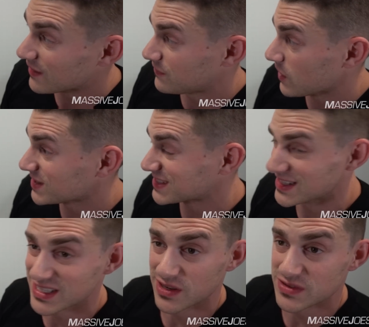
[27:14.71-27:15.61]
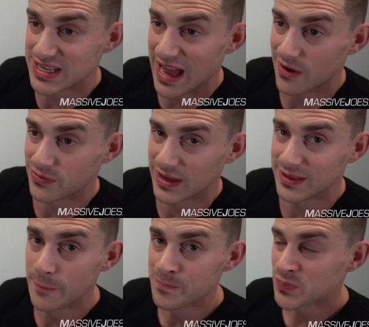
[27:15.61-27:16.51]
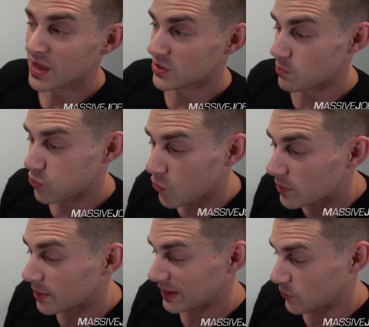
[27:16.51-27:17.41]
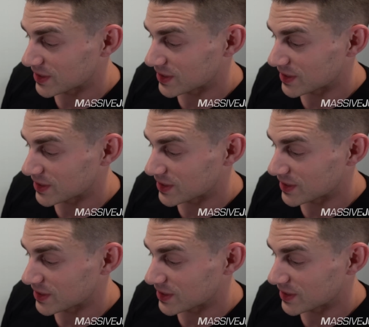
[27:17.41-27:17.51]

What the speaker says: very sensitive to caffeine, you probably